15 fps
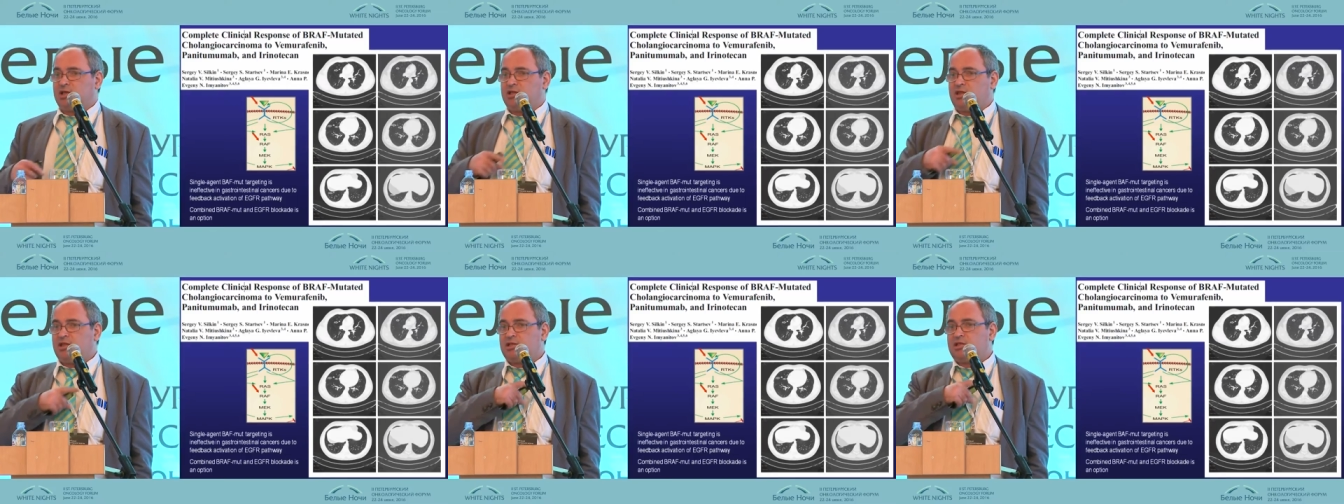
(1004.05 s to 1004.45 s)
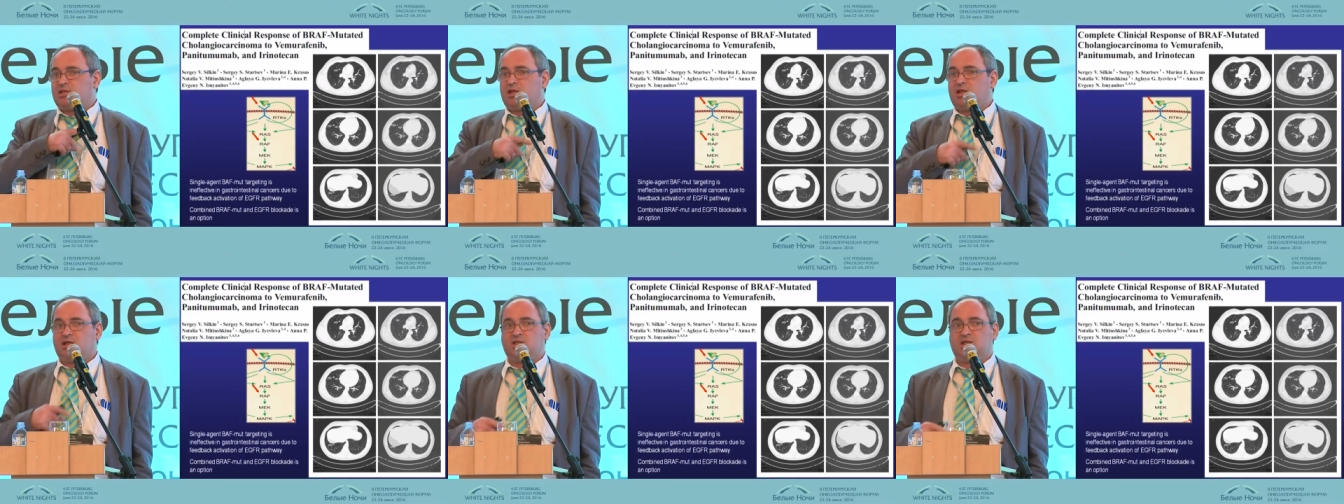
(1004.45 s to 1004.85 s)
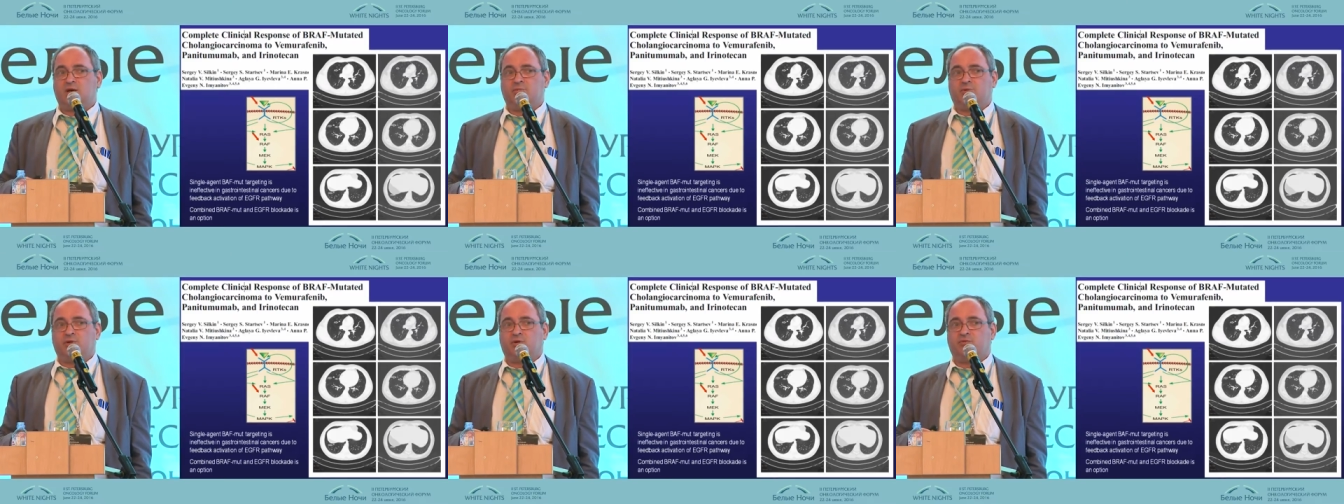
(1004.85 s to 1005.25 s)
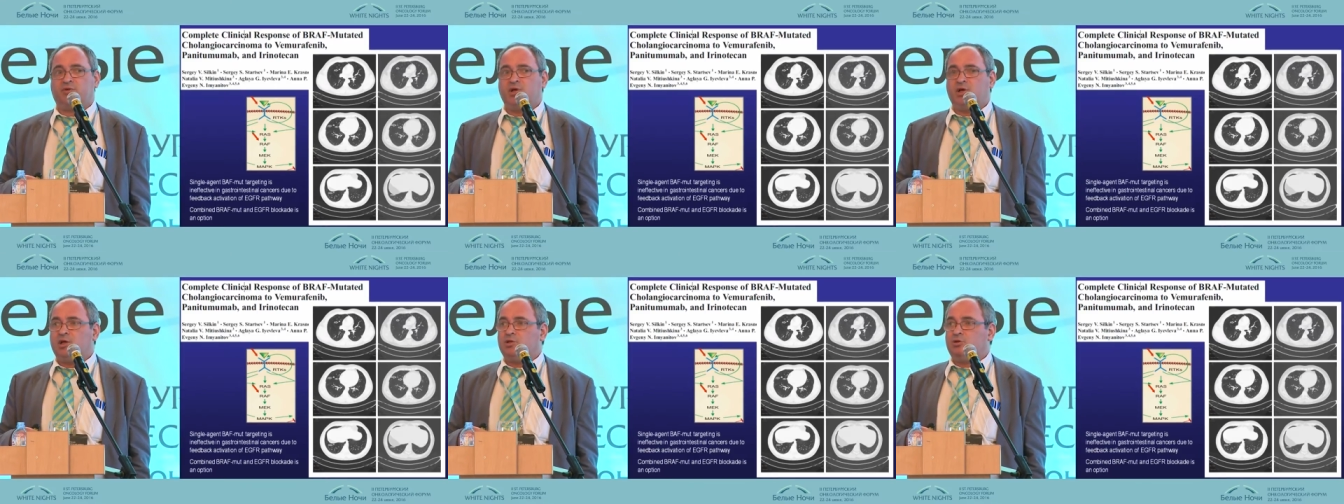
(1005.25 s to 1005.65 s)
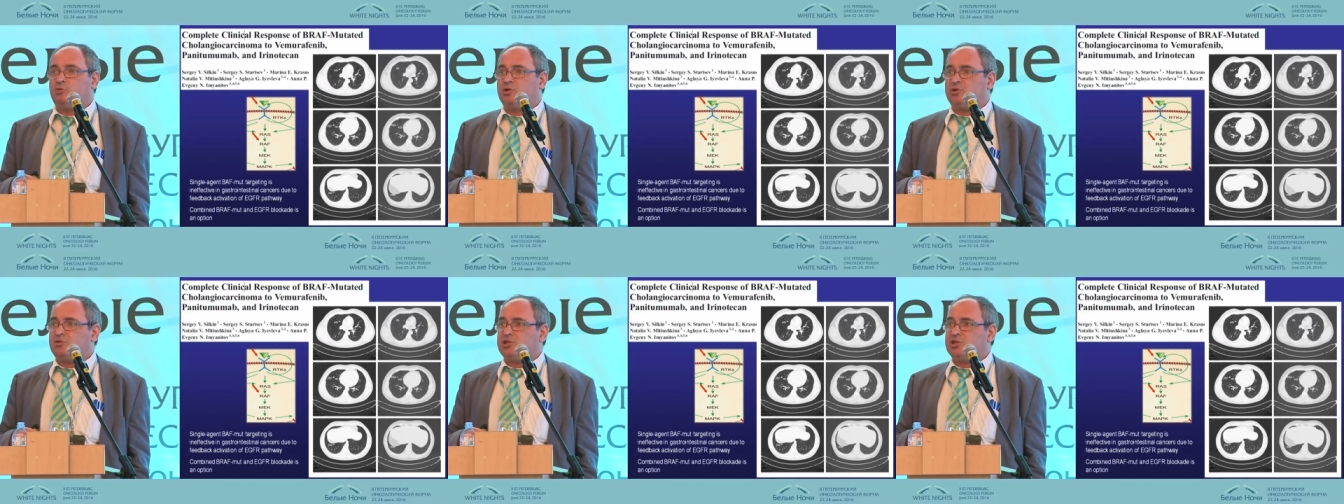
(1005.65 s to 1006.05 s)
And this is an example of
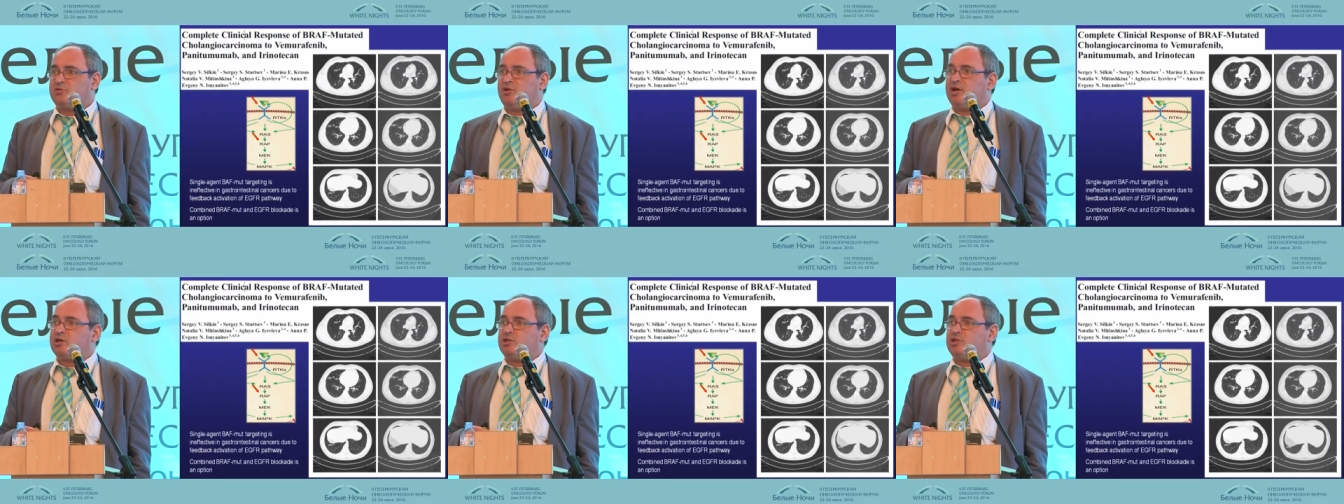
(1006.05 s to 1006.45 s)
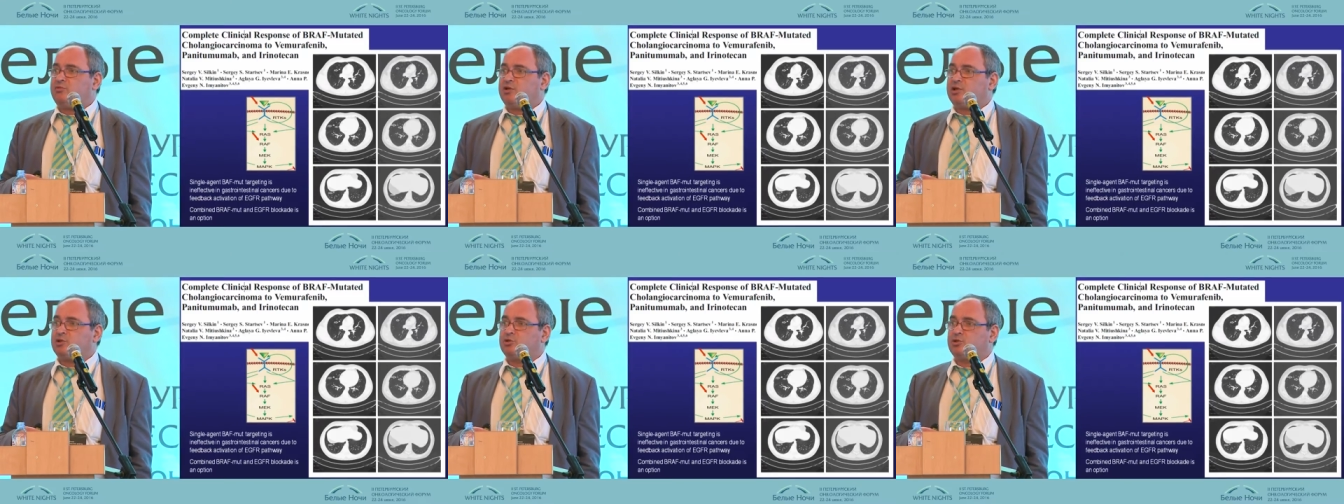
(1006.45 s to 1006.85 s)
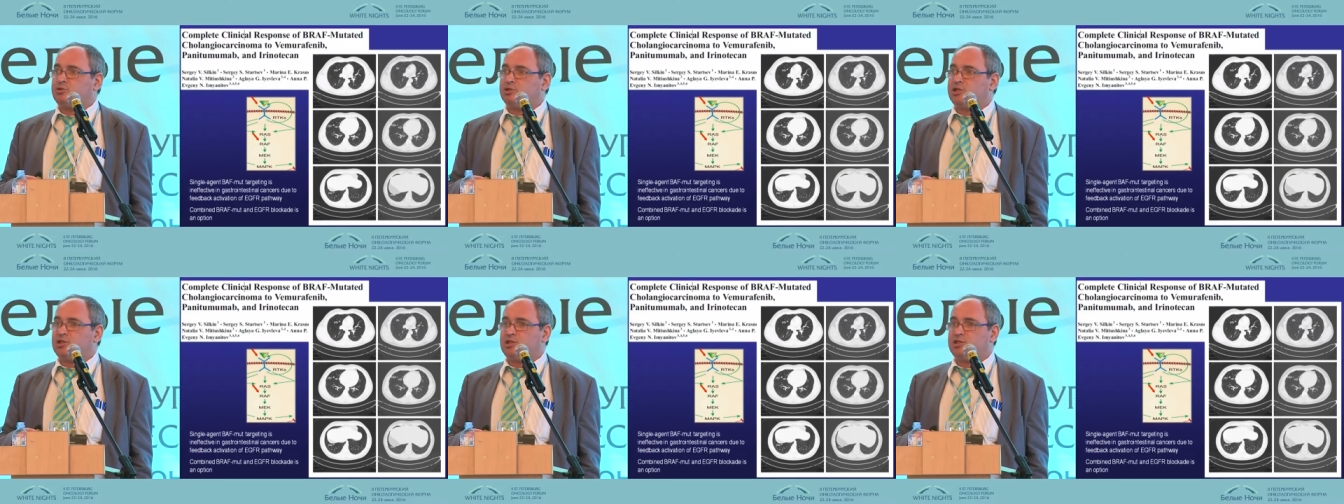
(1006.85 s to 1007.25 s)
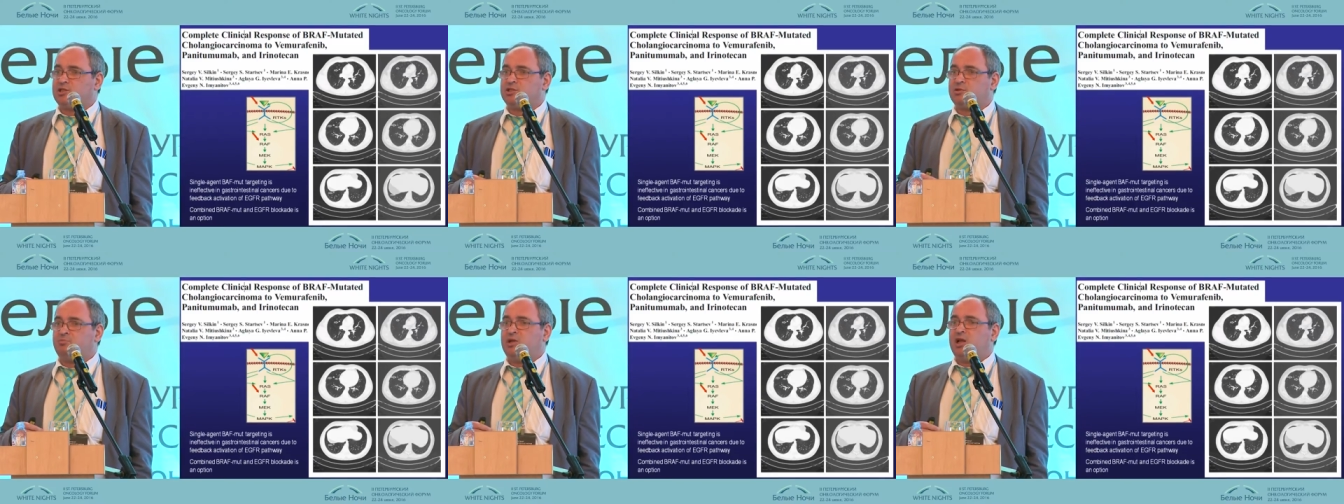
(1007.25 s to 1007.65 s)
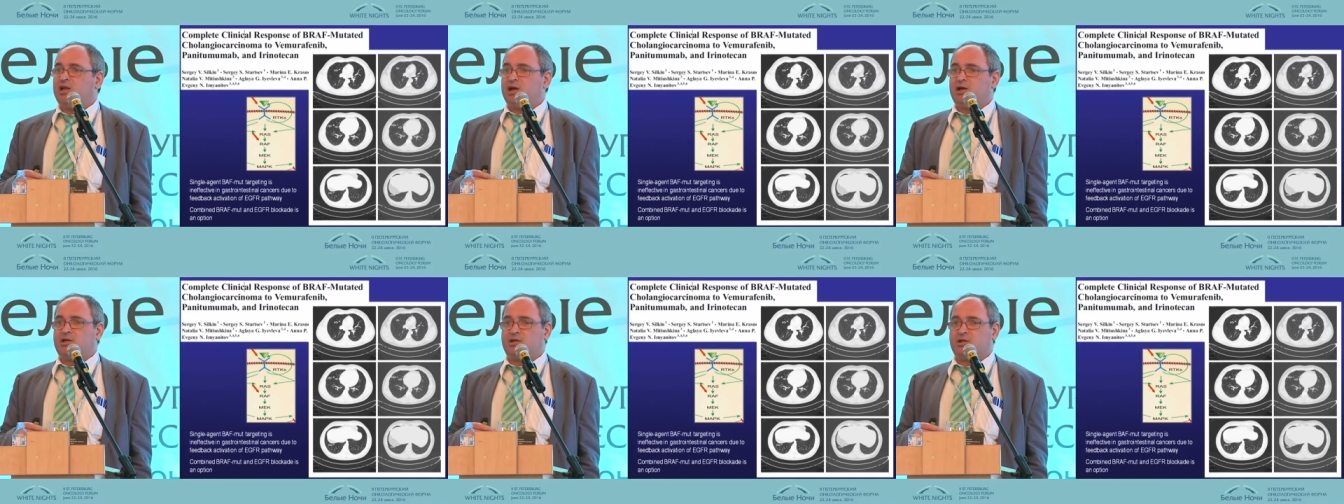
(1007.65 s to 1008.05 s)
tumor which is very difficult to treat. This is
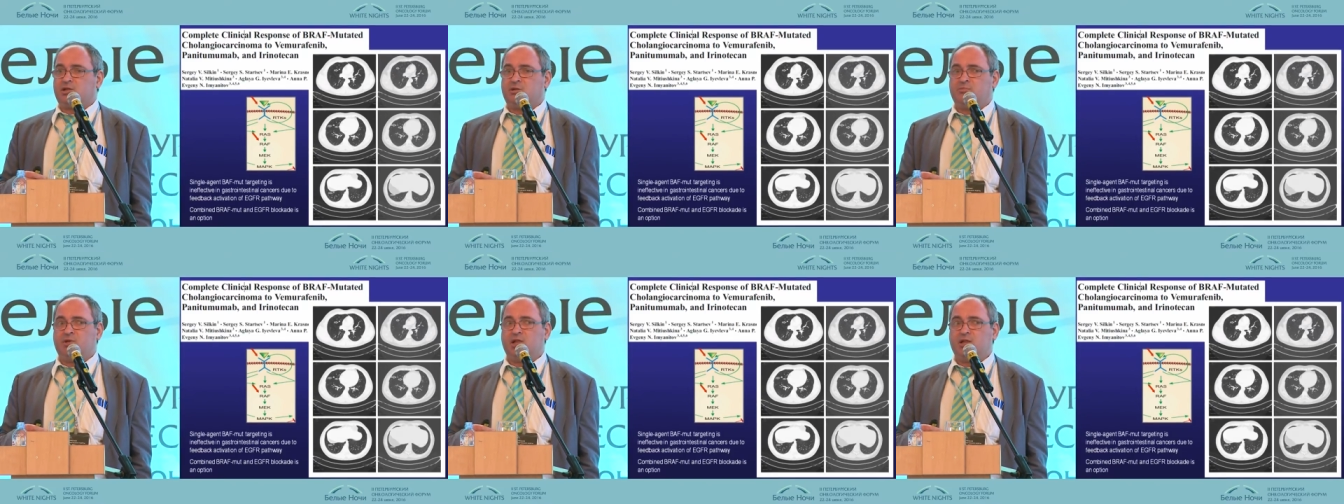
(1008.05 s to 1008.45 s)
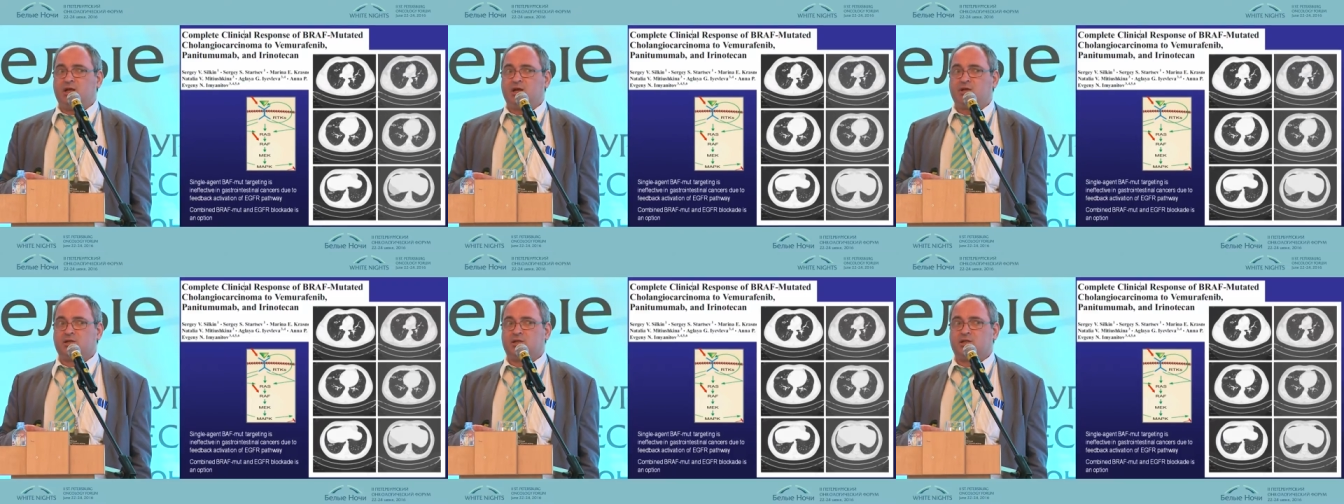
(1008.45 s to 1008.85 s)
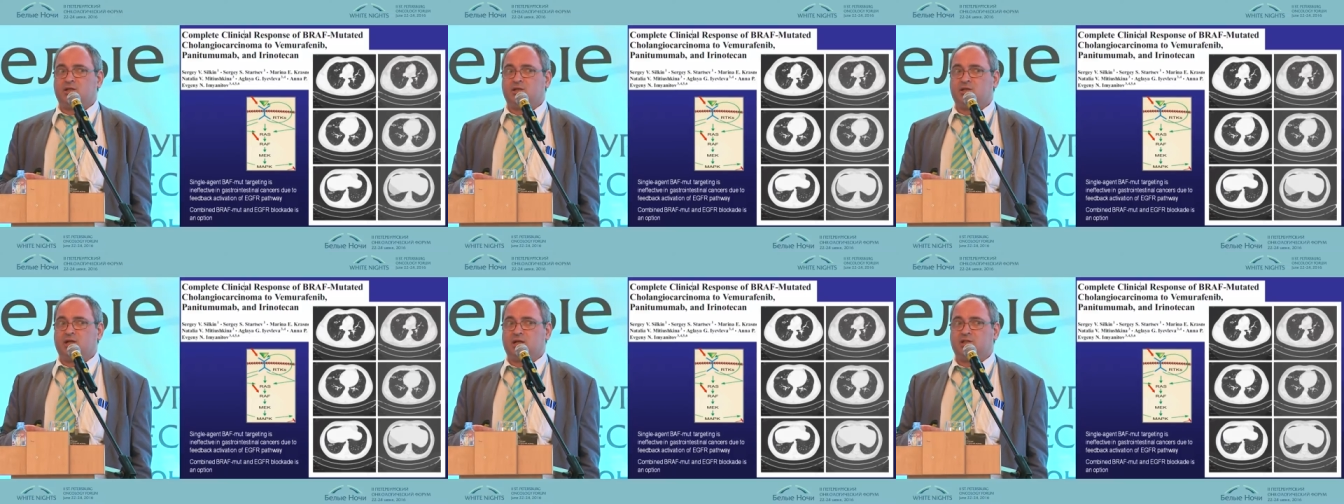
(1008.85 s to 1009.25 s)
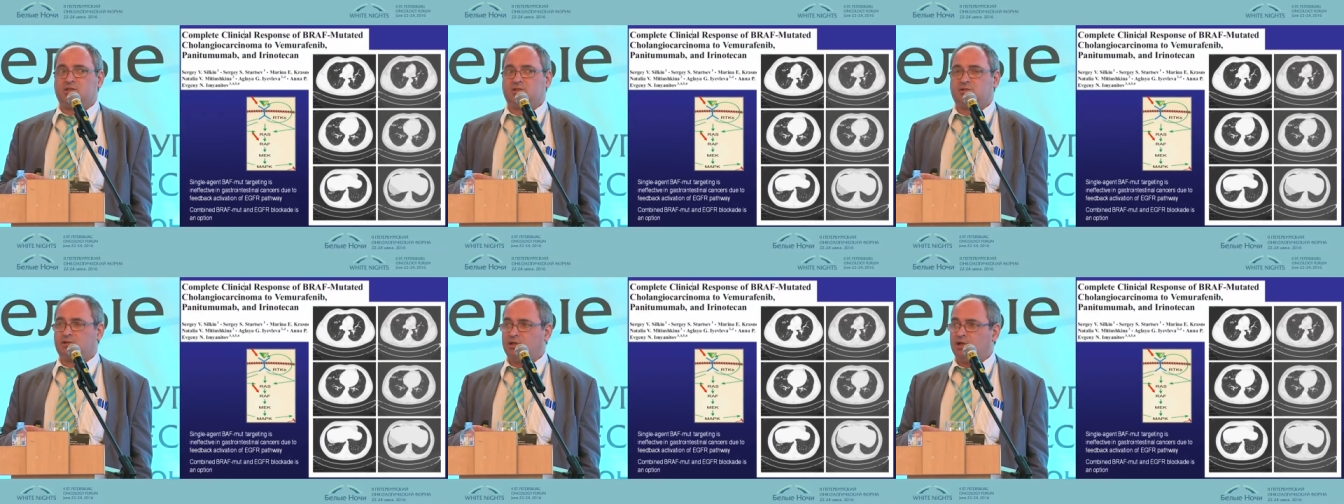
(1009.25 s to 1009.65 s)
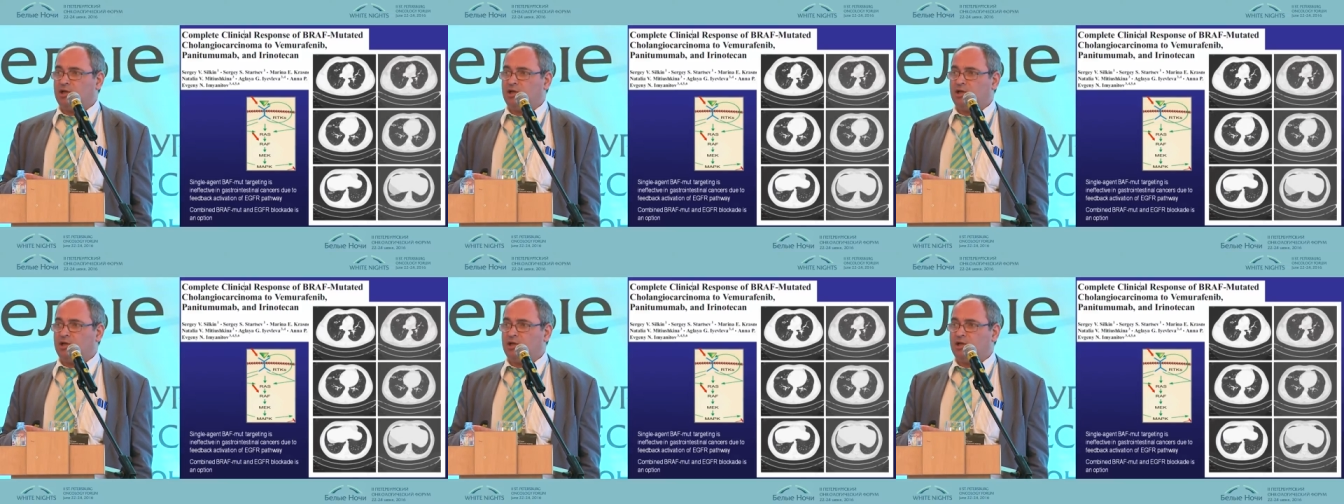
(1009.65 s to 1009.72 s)
biliary, biliary cancer.